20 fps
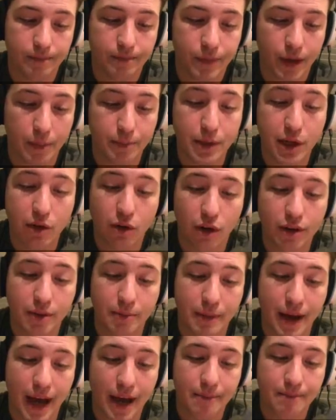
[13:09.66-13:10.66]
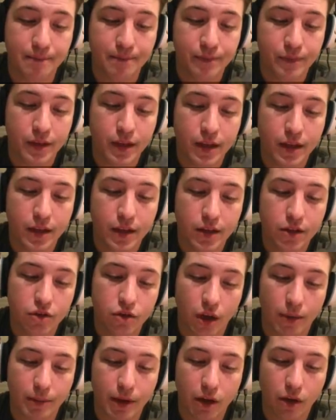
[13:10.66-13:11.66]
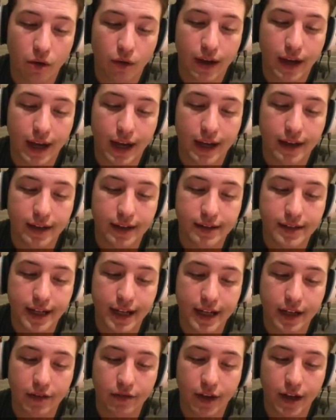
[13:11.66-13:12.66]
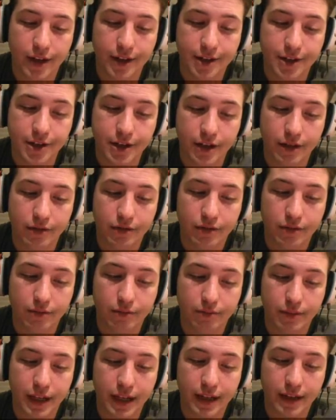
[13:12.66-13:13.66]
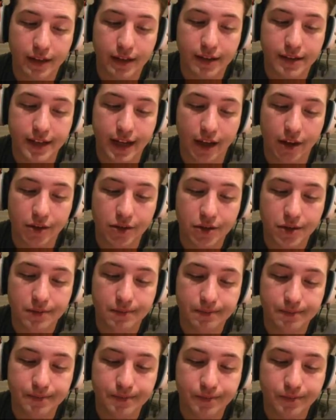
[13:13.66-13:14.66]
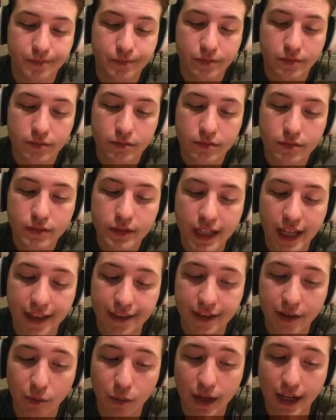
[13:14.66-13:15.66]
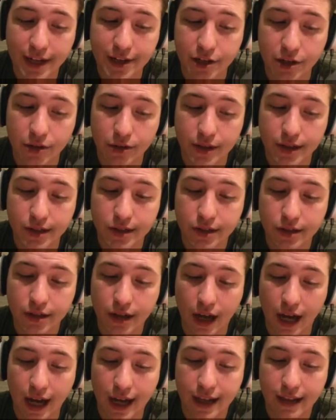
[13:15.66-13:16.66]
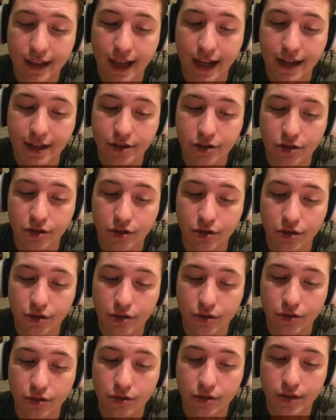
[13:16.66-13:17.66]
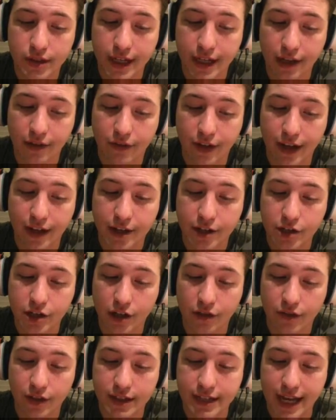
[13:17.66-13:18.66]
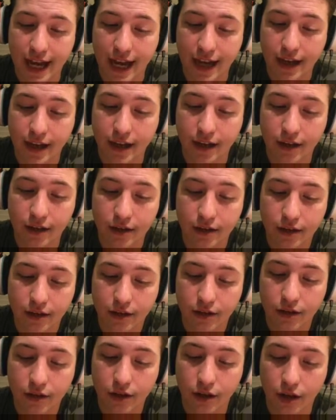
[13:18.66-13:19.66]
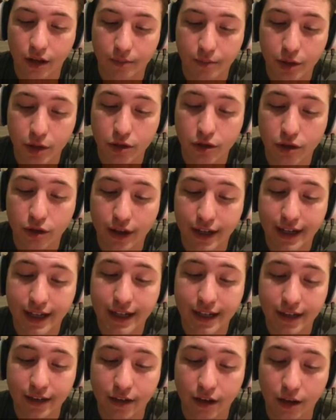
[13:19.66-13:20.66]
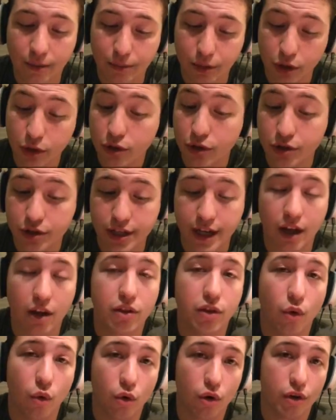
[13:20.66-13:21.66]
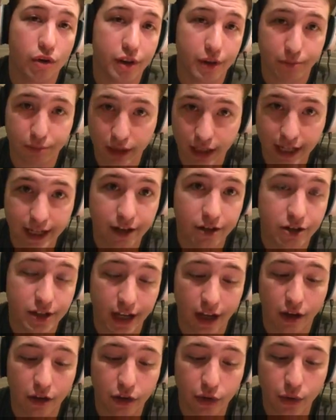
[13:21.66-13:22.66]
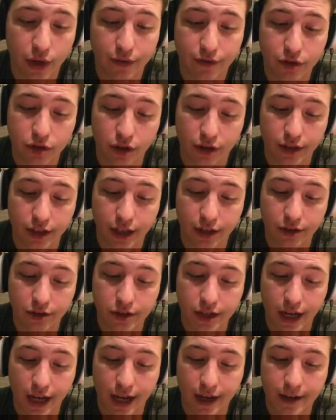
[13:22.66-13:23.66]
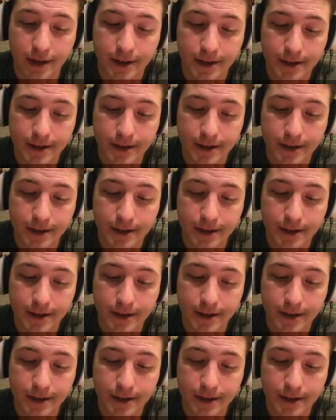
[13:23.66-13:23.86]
appear on the map. So I'm going to go ahead and take advantage of getting these healths. And then what I do is I like to take advantage of attacking the computer and getting the computer's health or the player's health, whoever's on the other side.